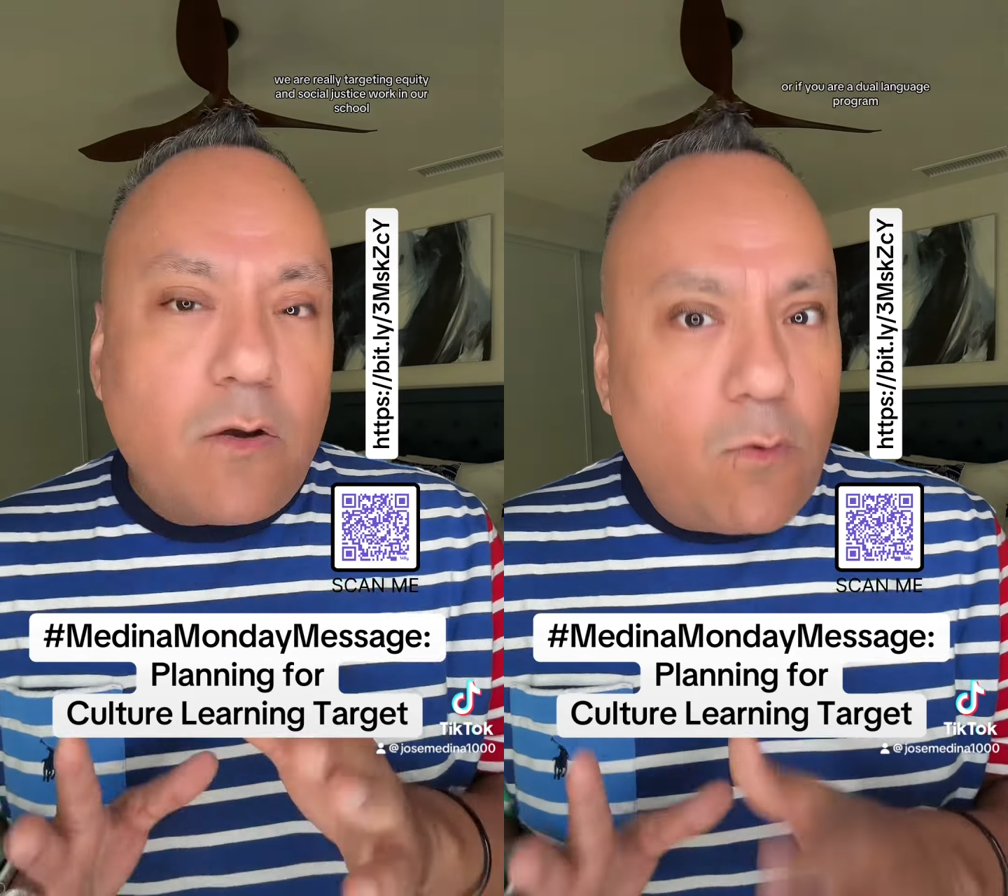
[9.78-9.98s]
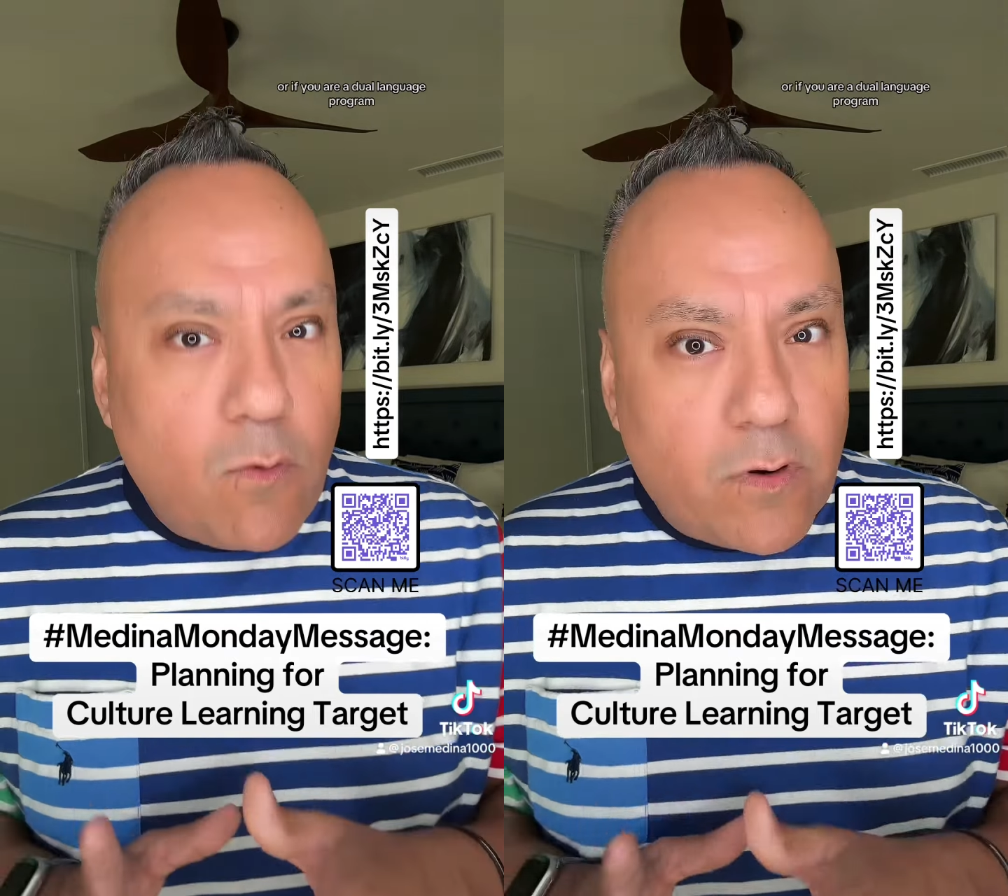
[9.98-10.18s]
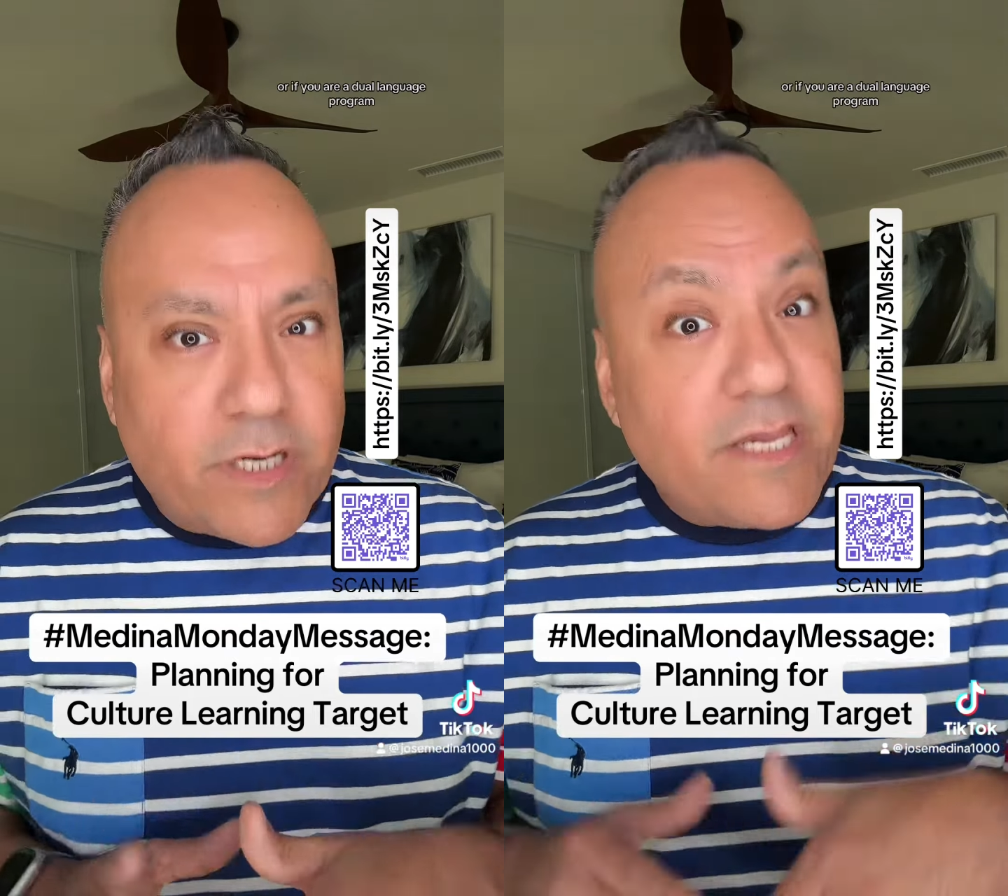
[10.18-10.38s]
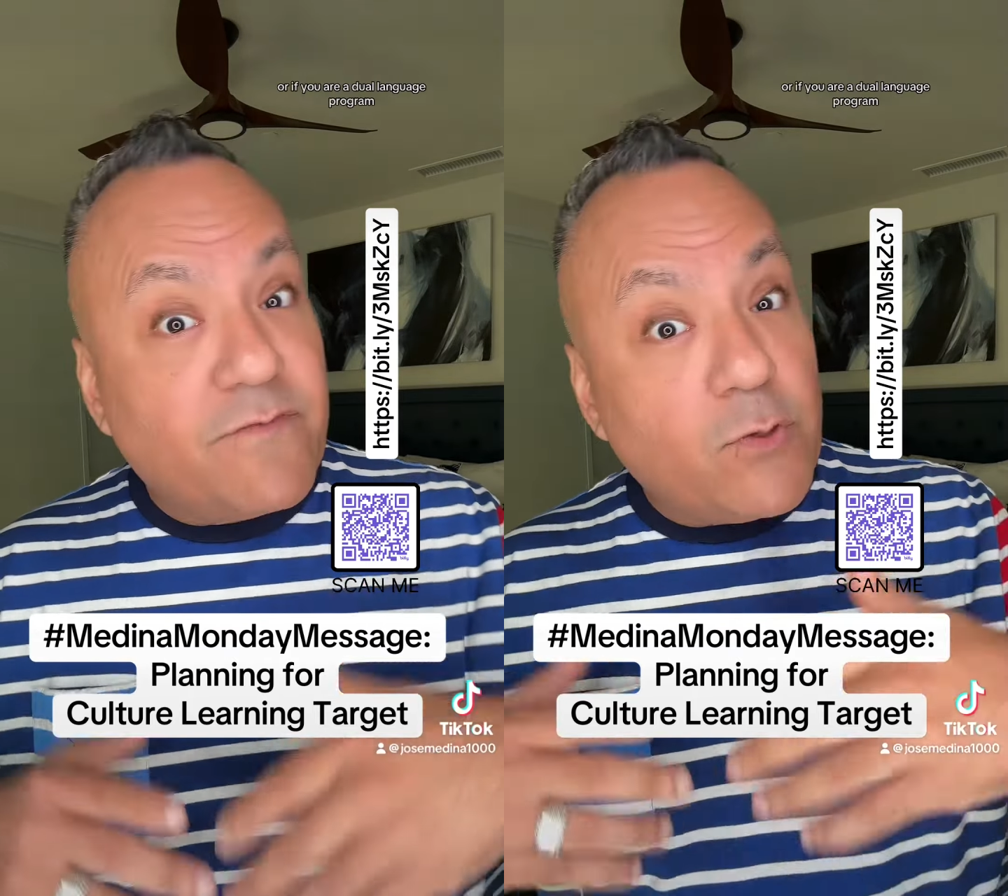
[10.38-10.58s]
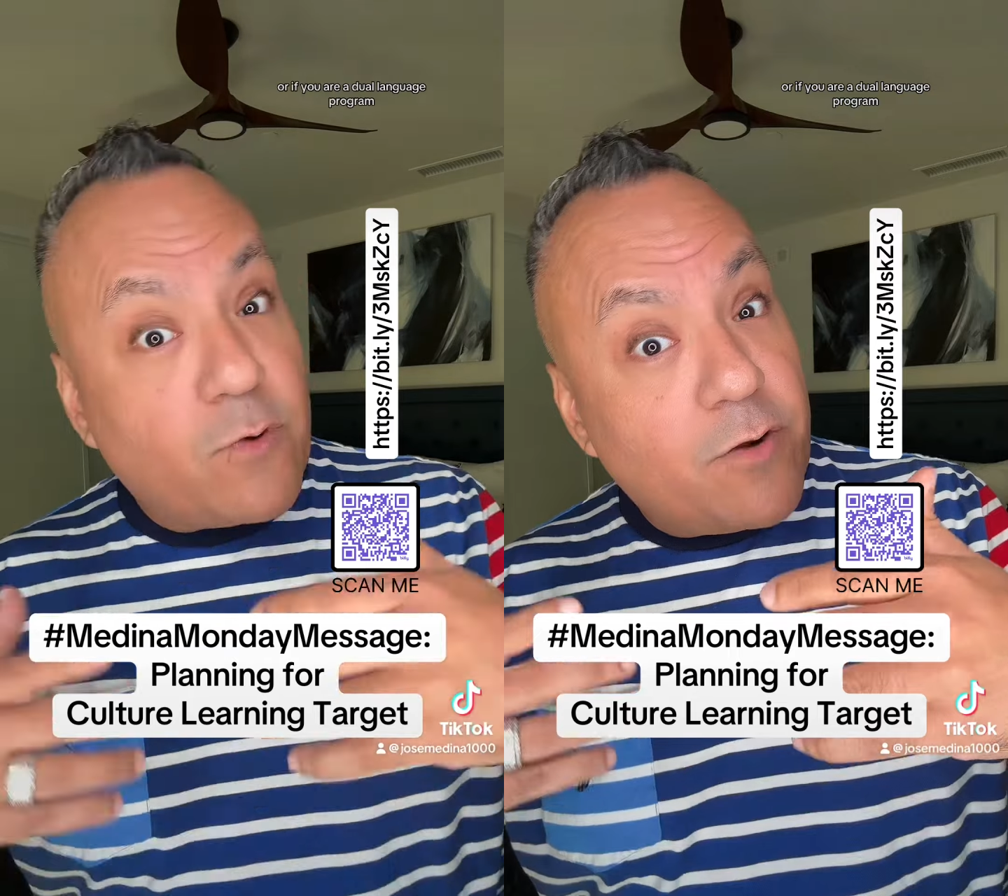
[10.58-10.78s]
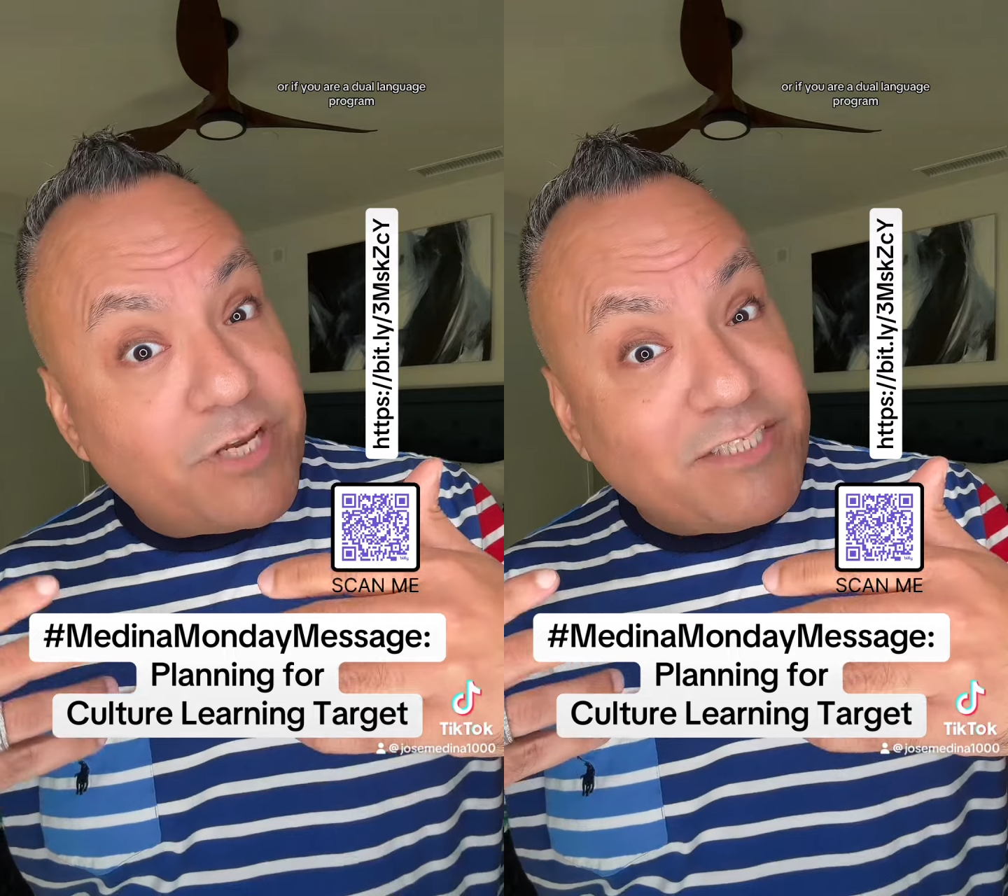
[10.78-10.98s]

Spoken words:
Or if you are a